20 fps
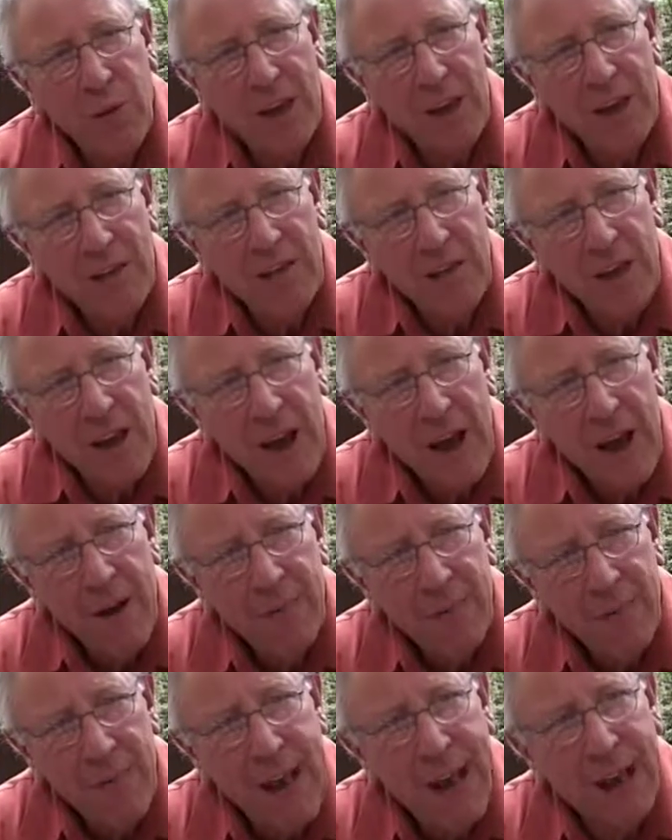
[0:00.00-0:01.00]
these
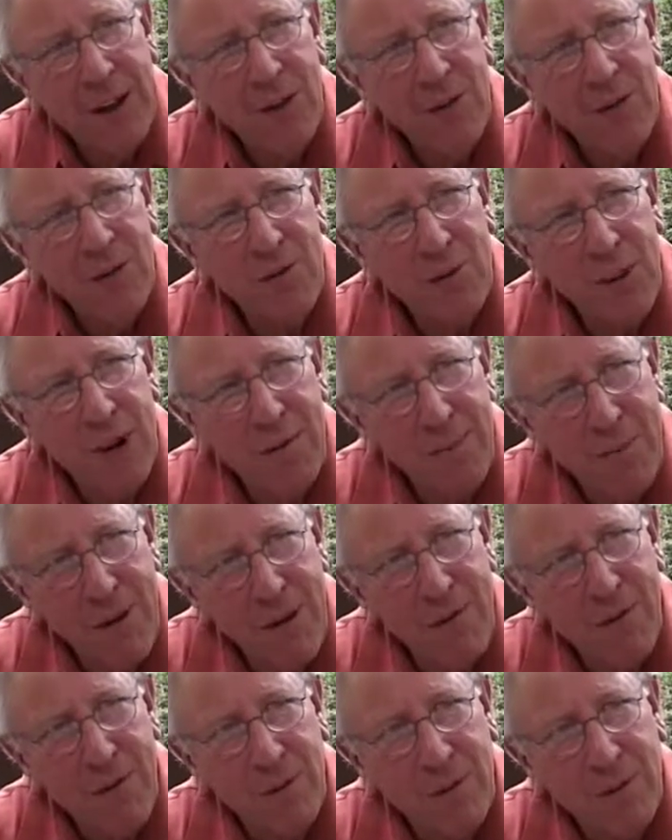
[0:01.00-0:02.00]
values that are
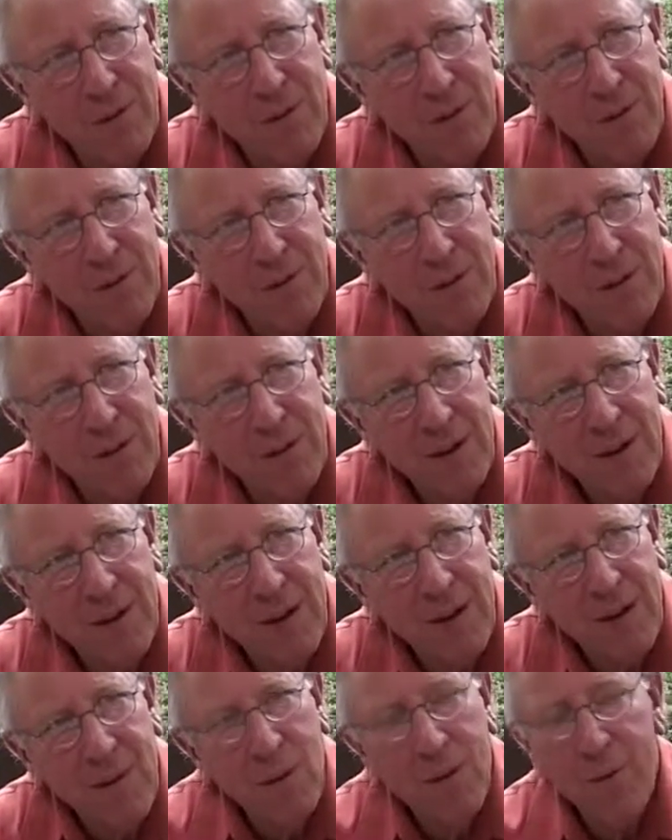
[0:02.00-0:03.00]
preferences?
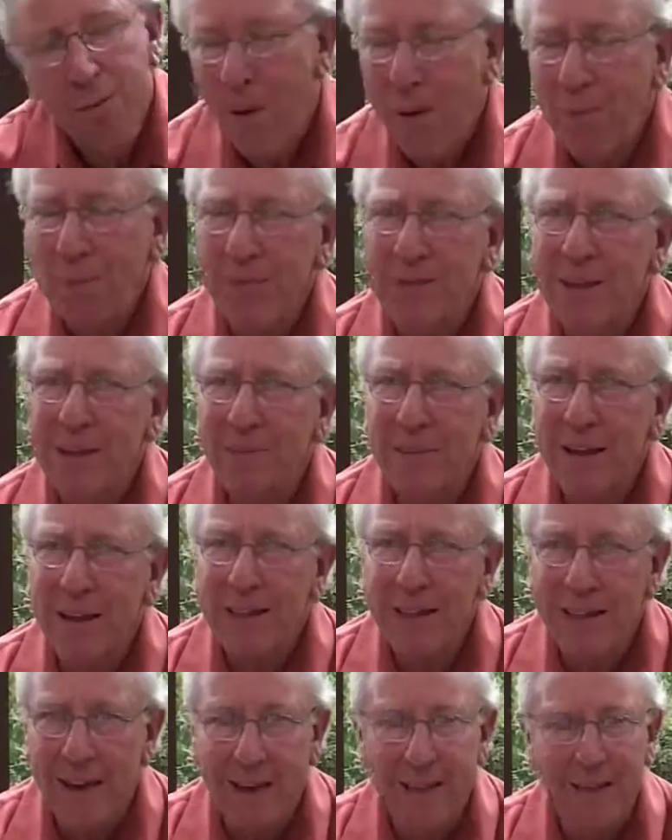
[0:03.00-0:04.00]
Well, the problem is simply
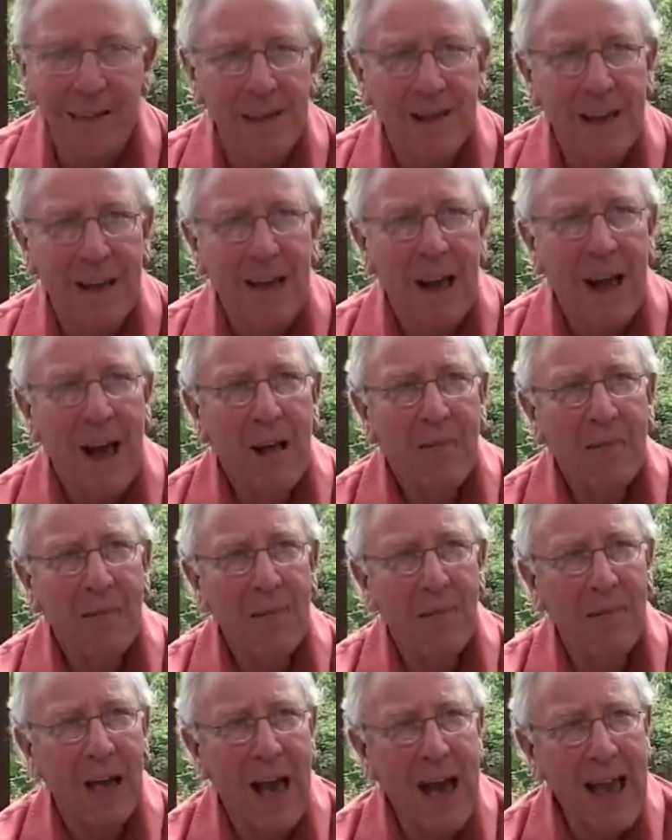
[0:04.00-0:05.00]
this,
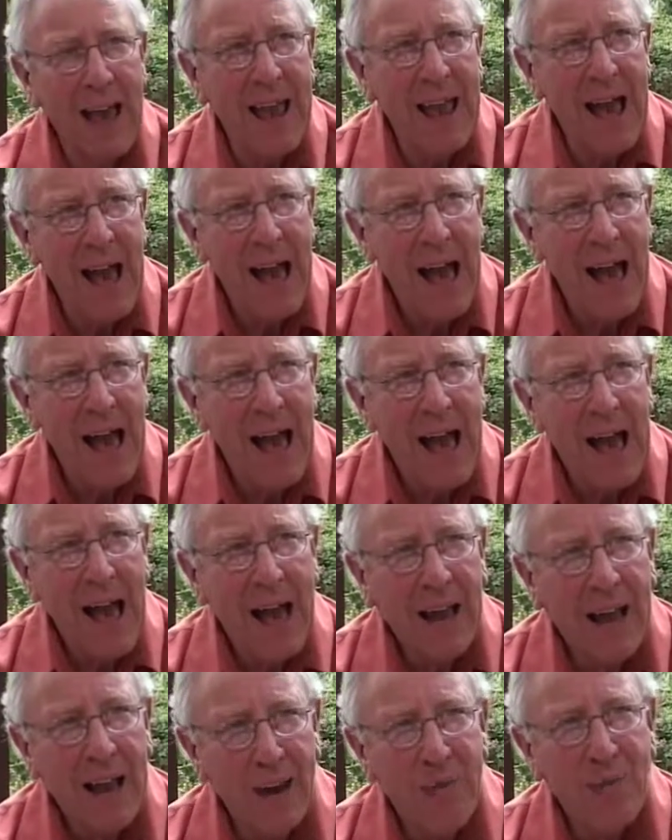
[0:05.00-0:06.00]
that they
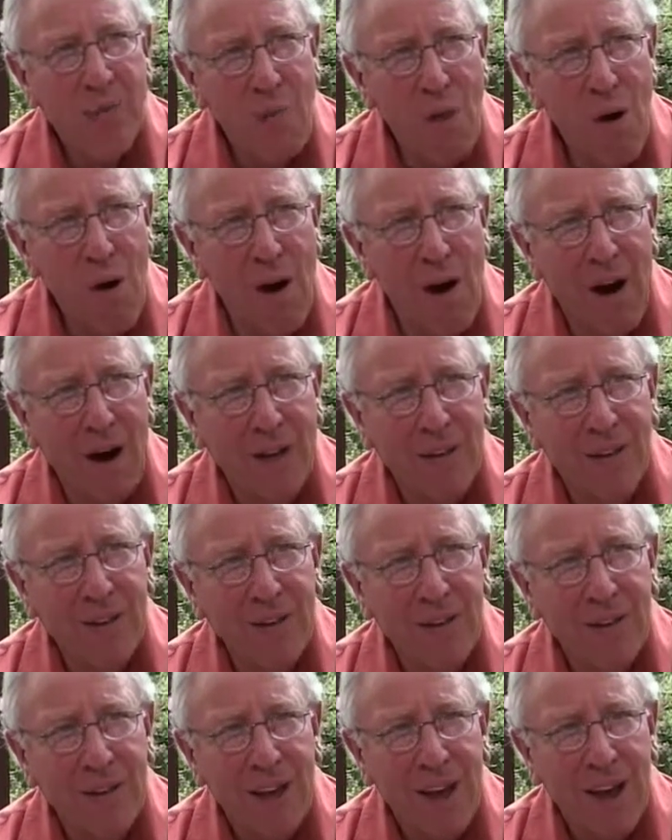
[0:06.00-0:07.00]
give
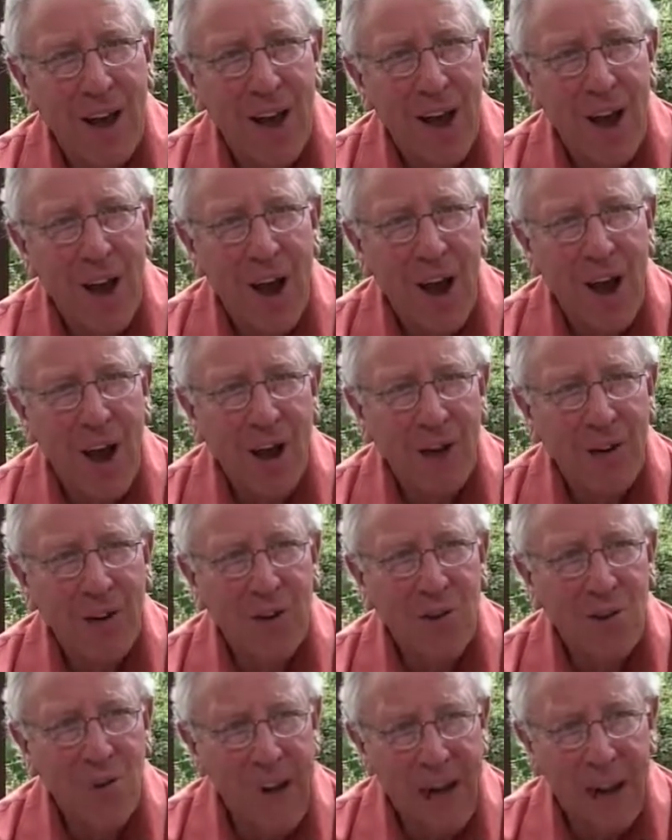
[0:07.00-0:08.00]
rise
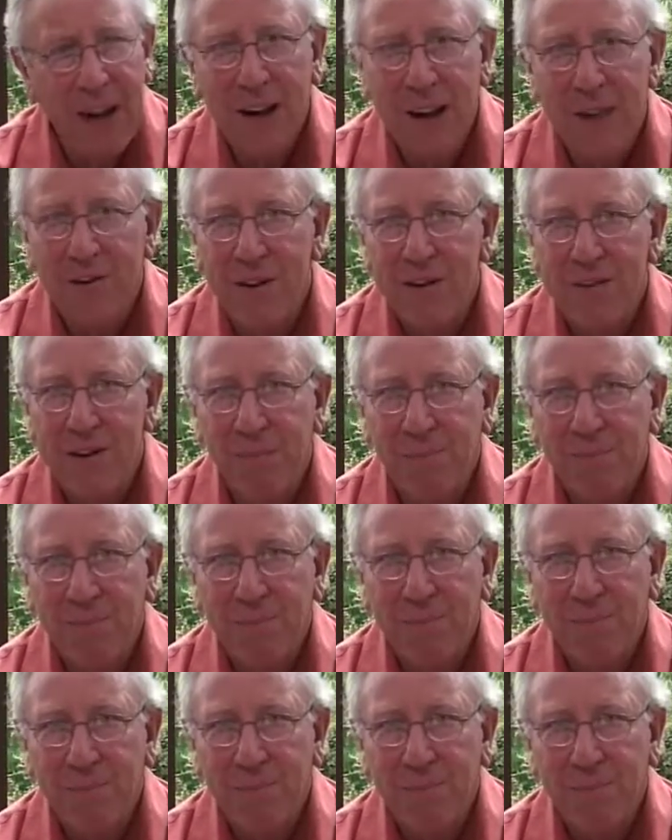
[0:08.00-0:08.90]
to relativism.